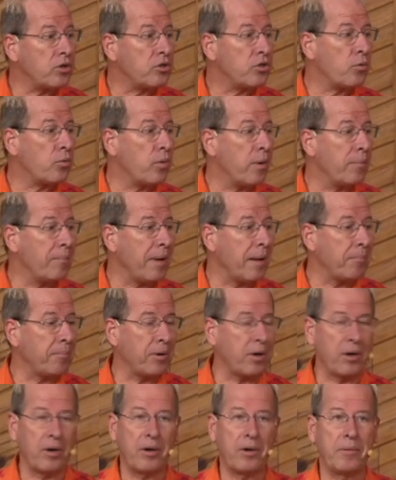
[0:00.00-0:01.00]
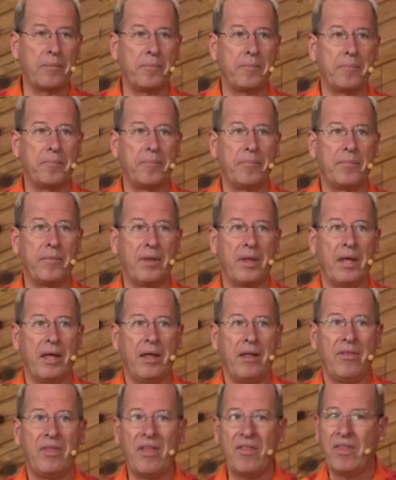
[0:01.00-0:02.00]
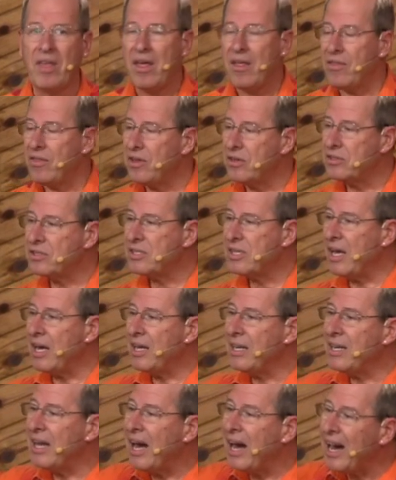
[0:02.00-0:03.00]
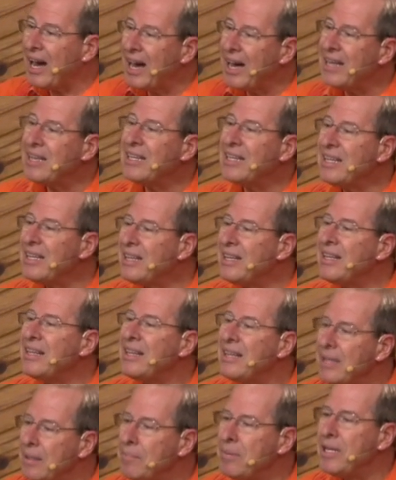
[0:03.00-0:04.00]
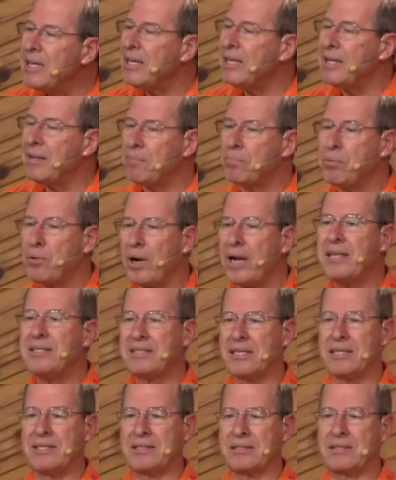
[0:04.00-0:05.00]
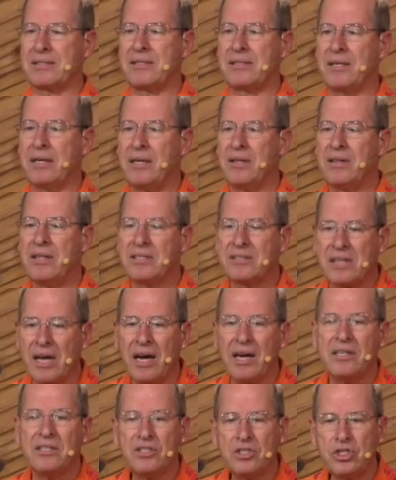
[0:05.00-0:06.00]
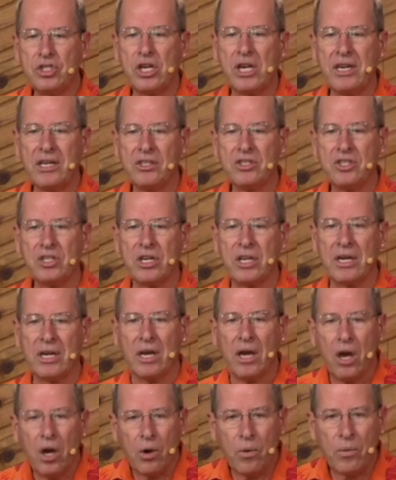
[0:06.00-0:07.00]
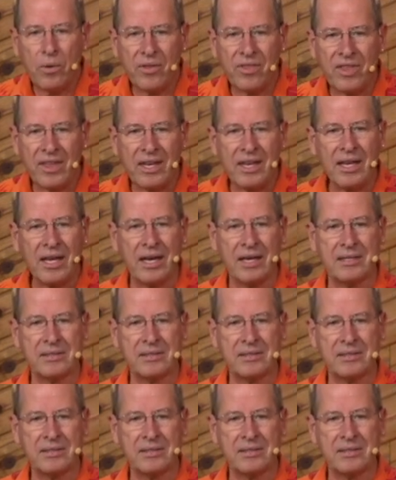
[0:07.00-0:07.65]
to remember that there's an unlimited presence that's unchanging within us.